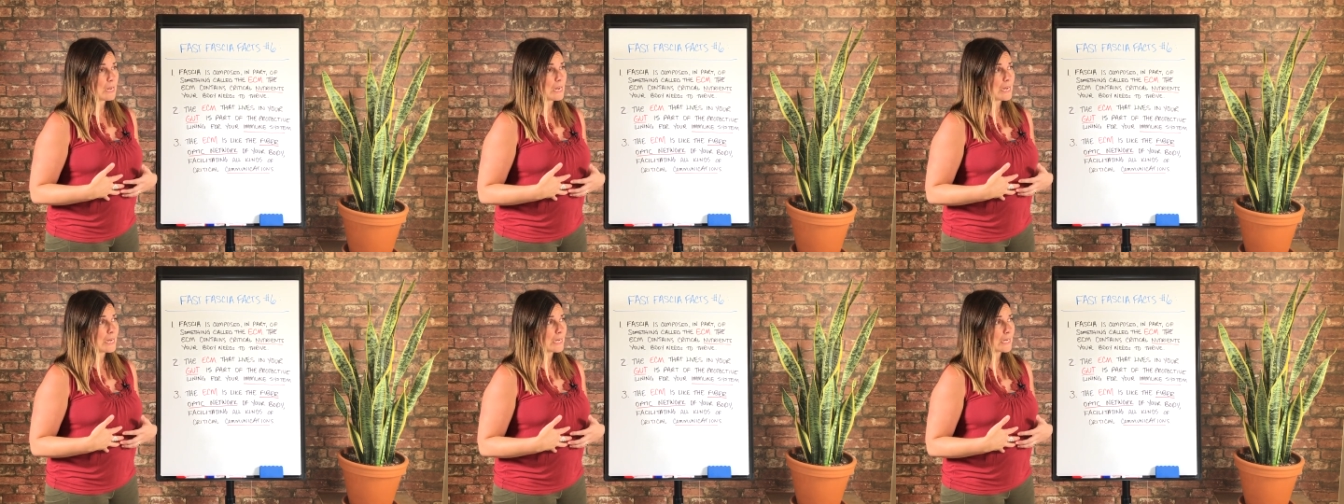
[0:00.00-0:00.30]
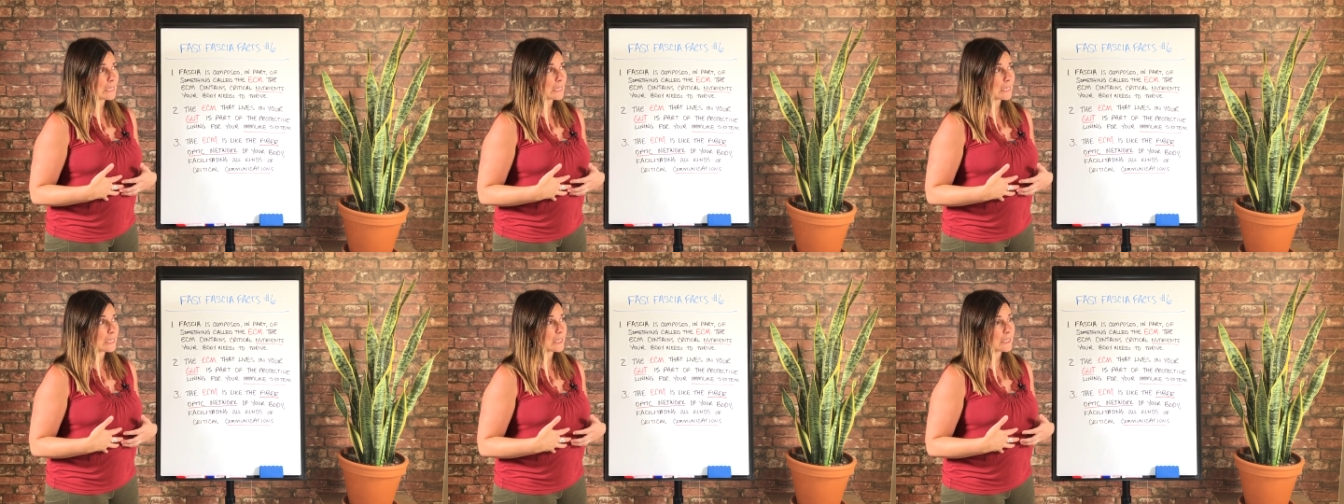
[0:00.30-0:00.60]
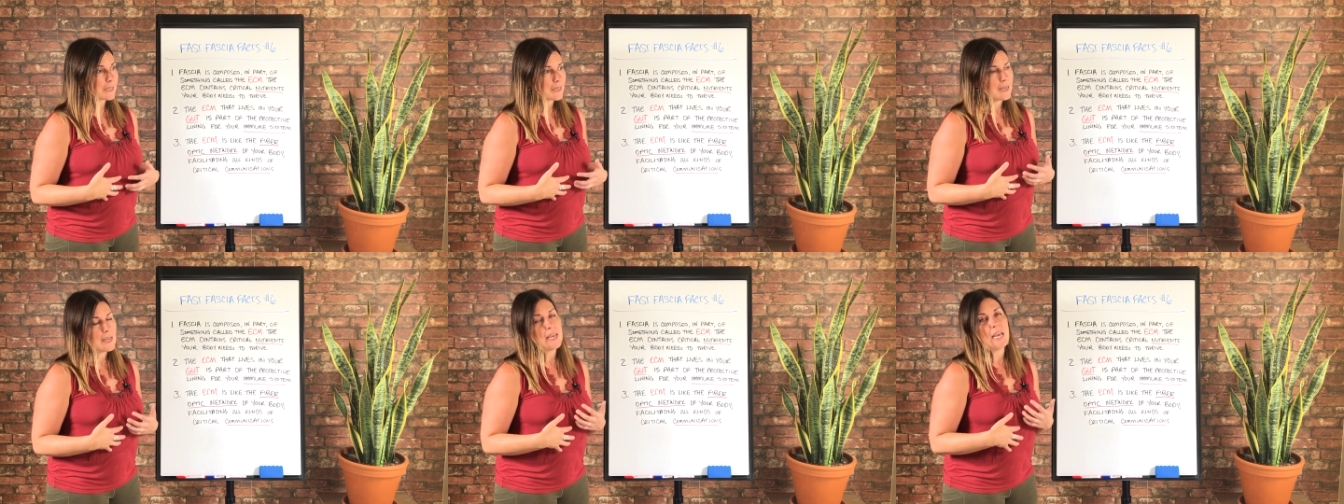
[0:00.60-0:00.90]

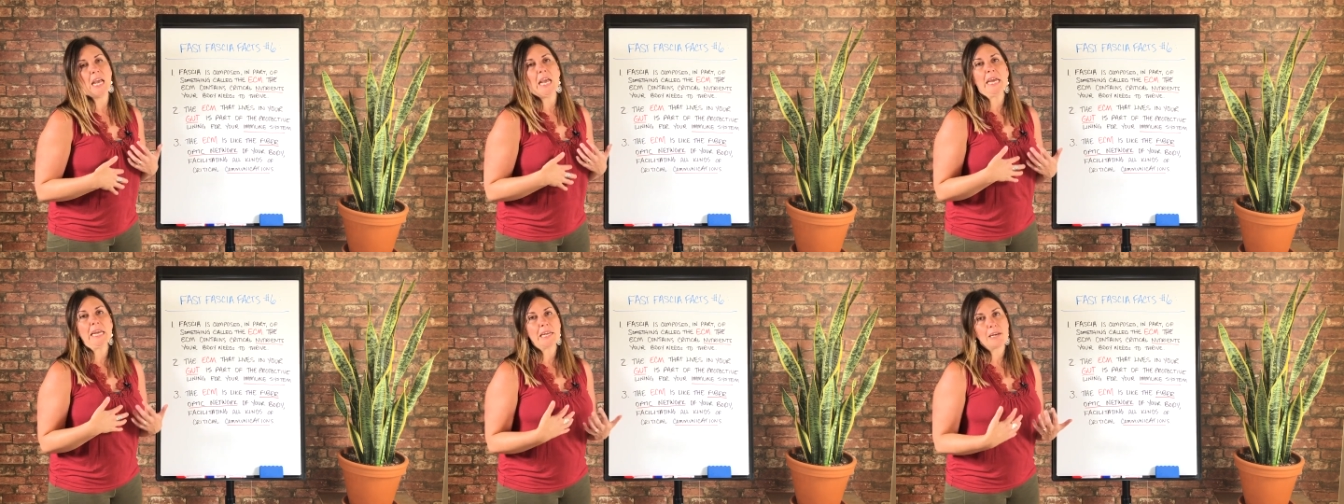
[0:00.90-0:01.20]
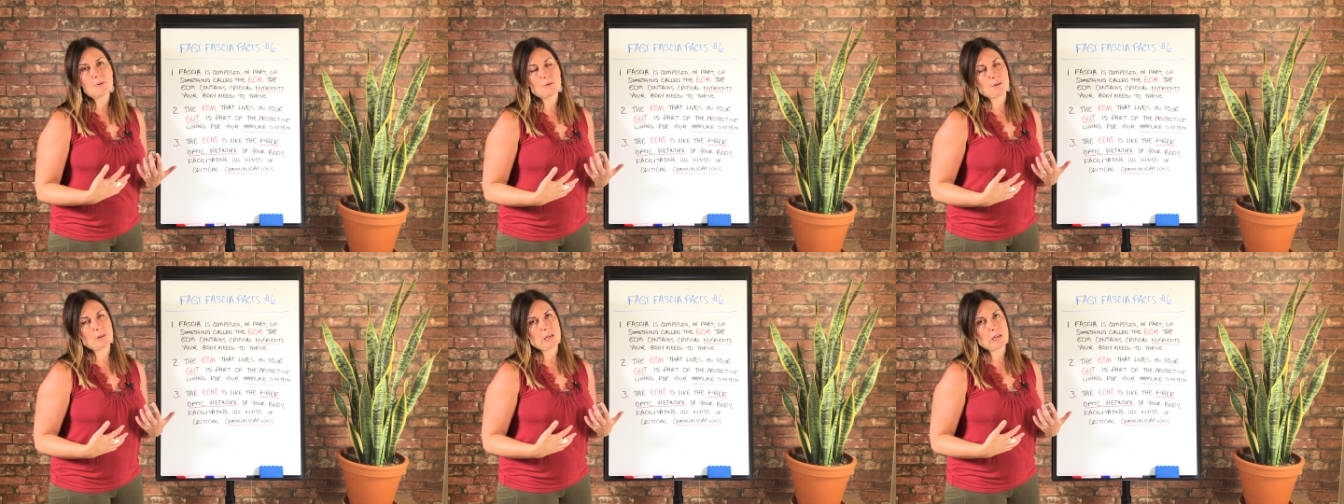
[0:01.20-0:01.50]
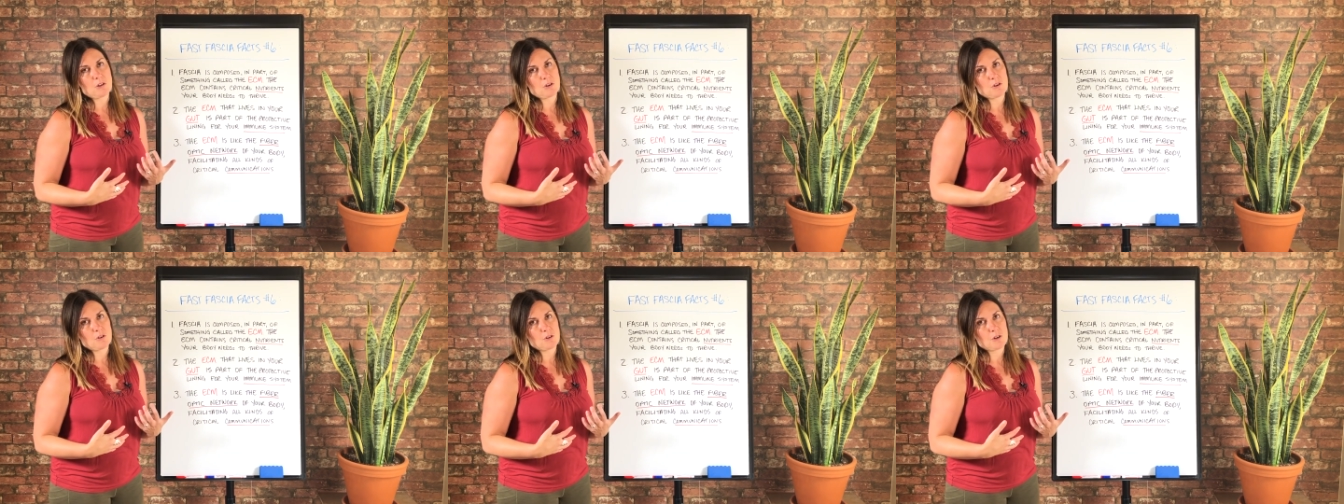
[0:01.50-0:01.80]
and any
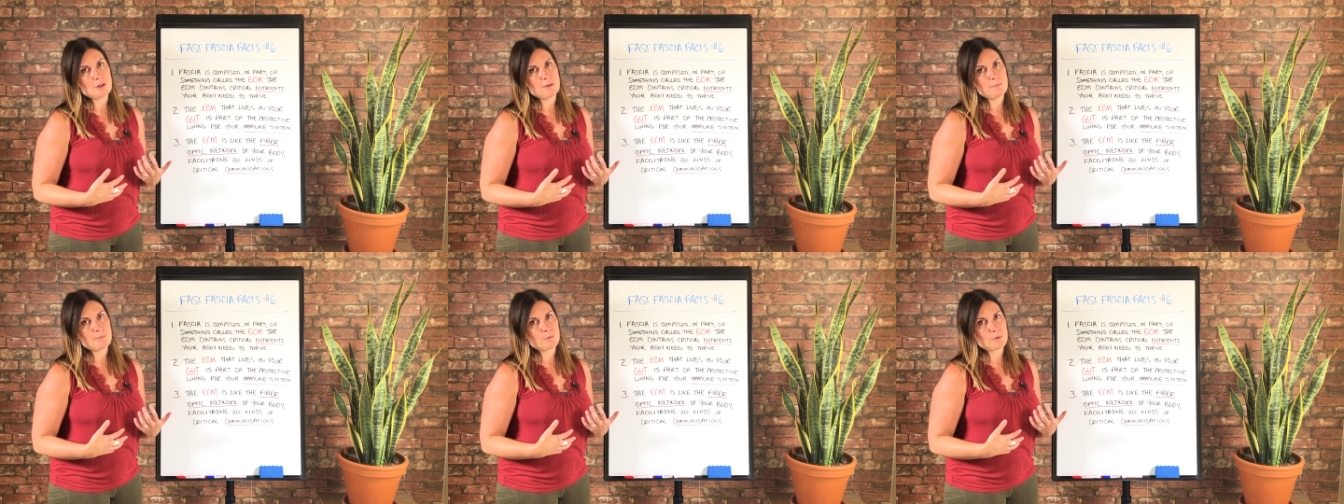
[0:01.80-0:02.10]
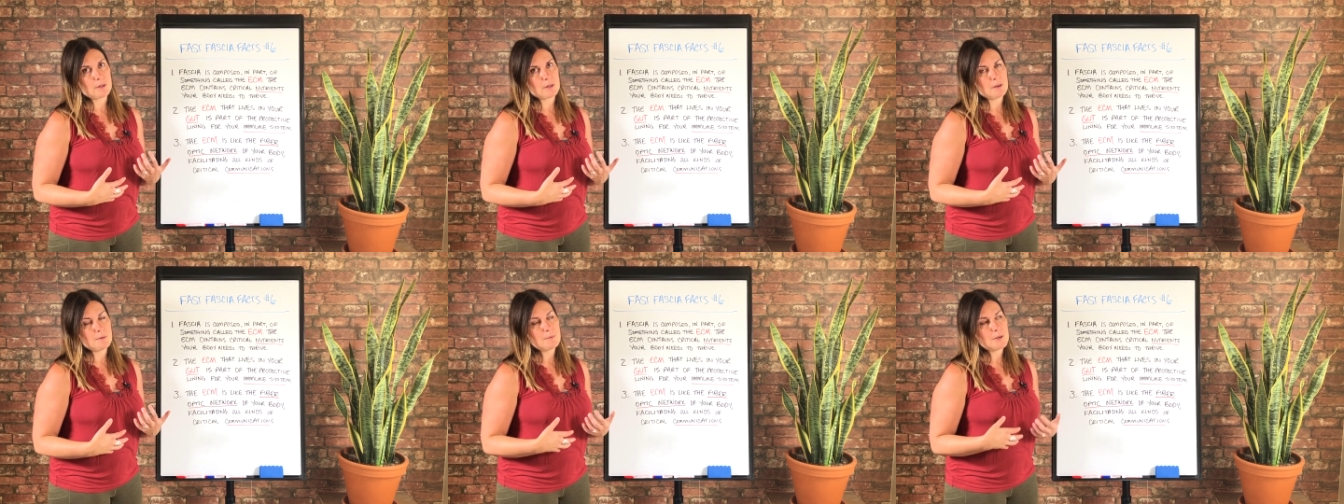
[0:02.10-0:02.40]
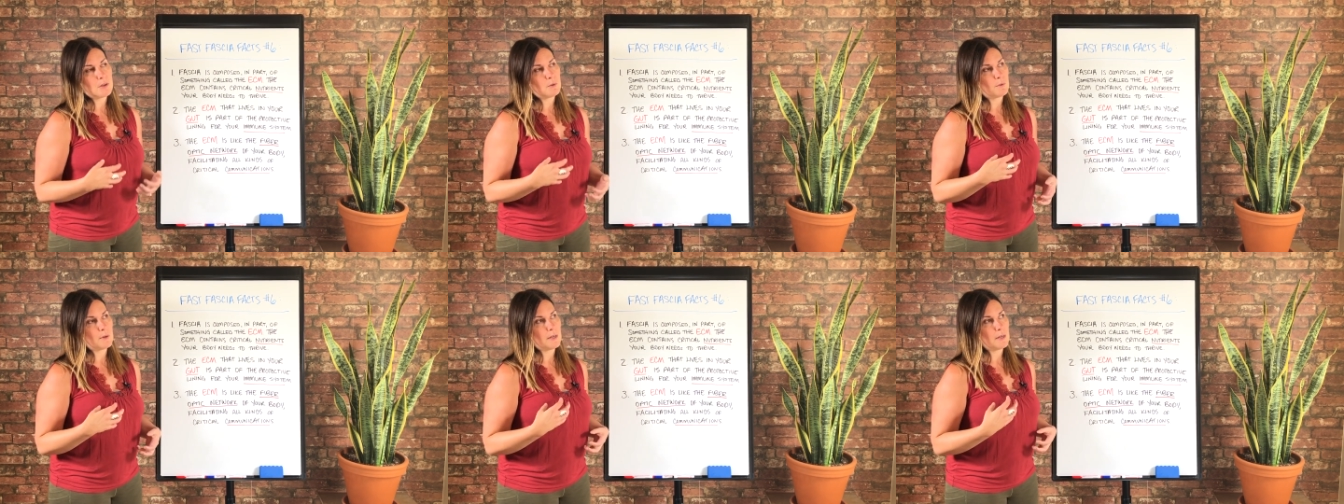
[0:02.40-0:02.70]
relationship really
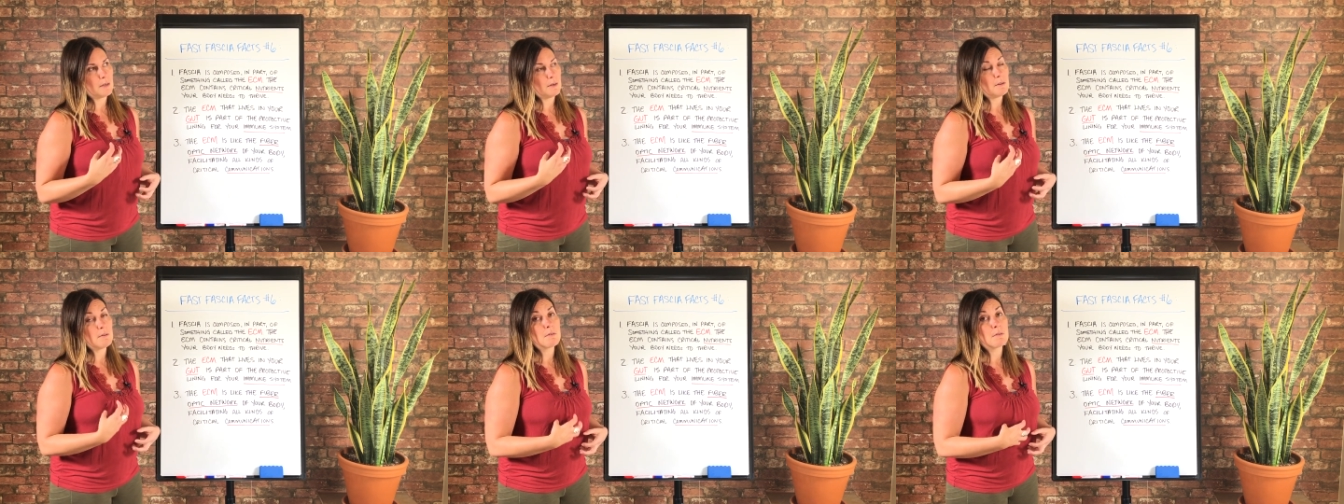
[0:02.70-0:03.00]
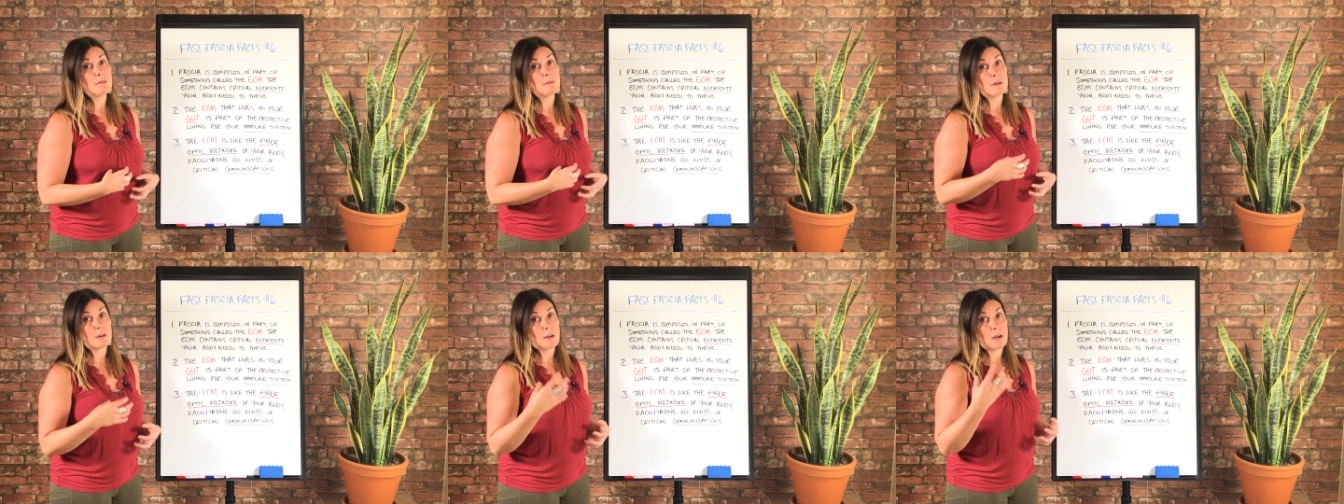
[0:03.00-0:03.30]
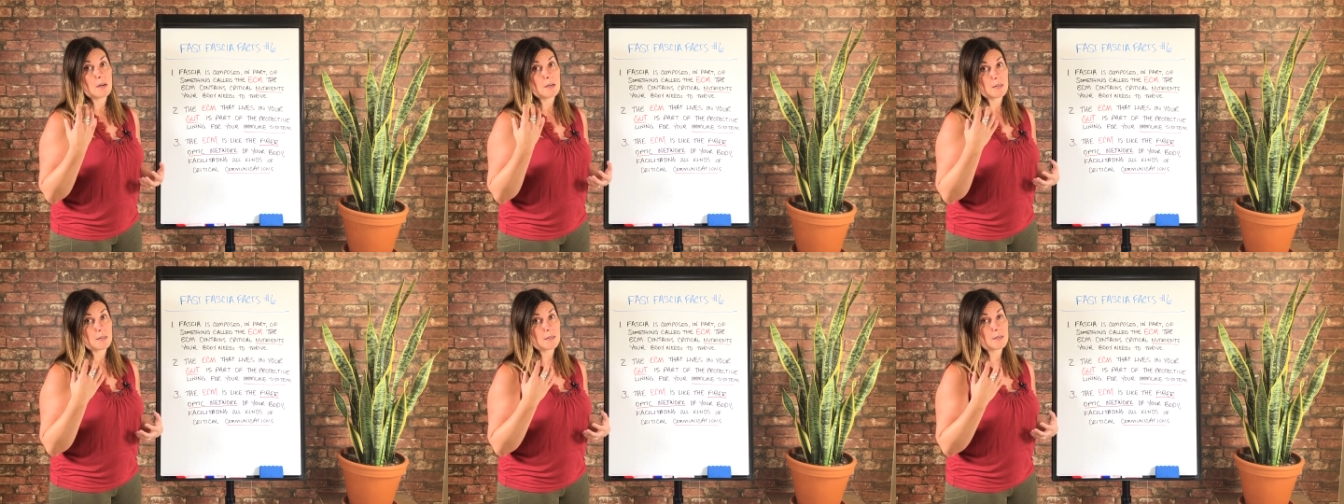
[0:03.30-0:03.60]
between the
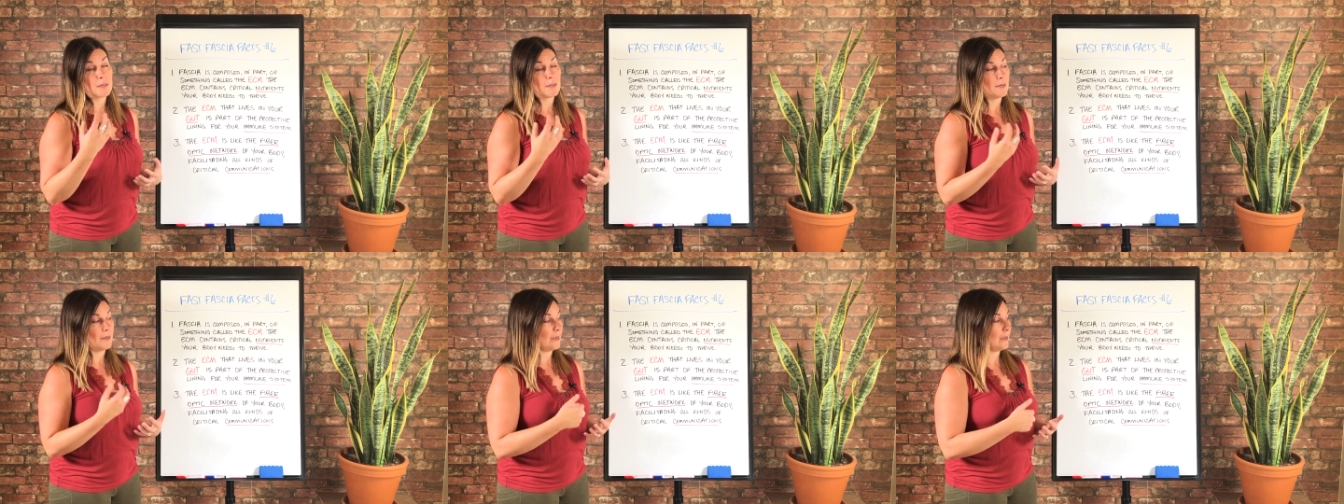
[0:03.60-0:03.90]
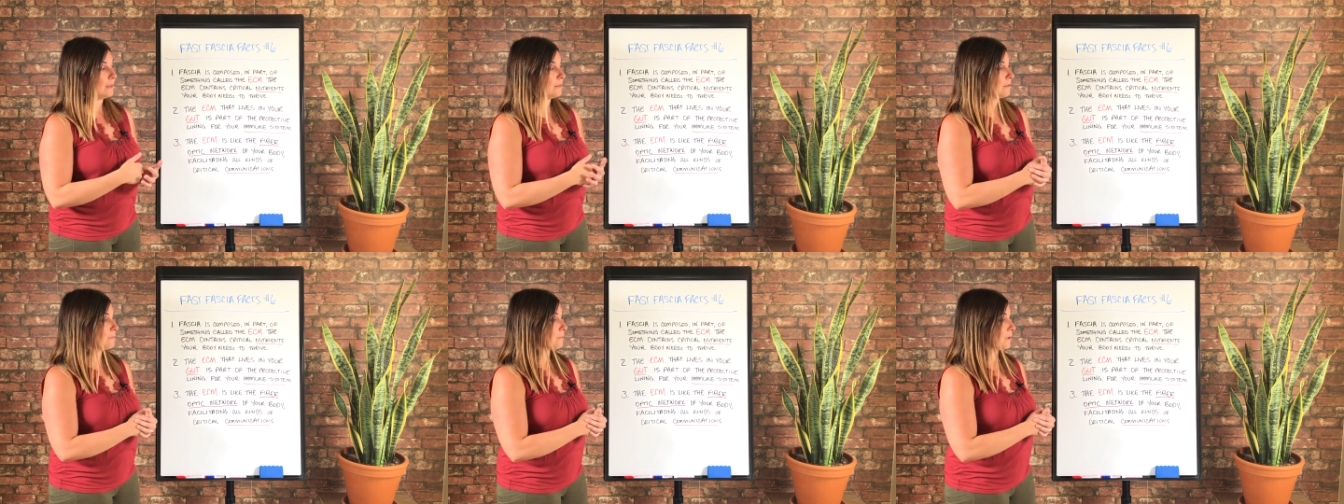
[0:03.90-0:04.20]
gut and the